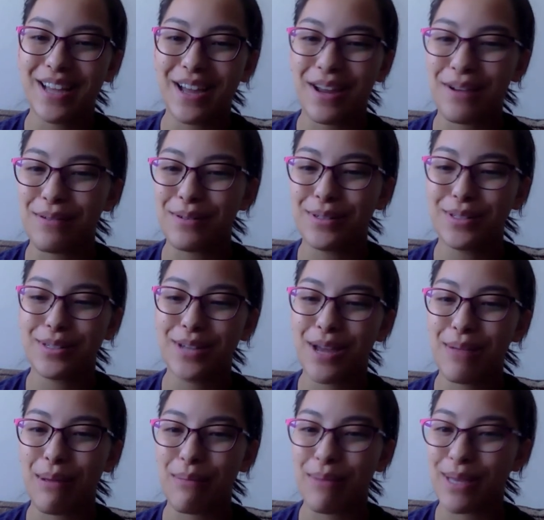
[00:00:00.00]
I will try
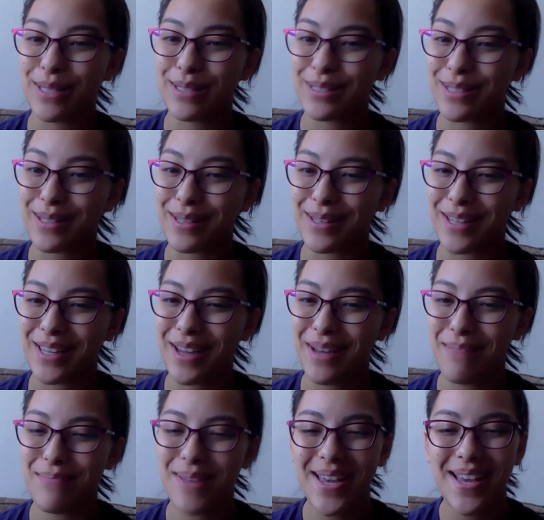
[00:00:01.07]
my best to look it up,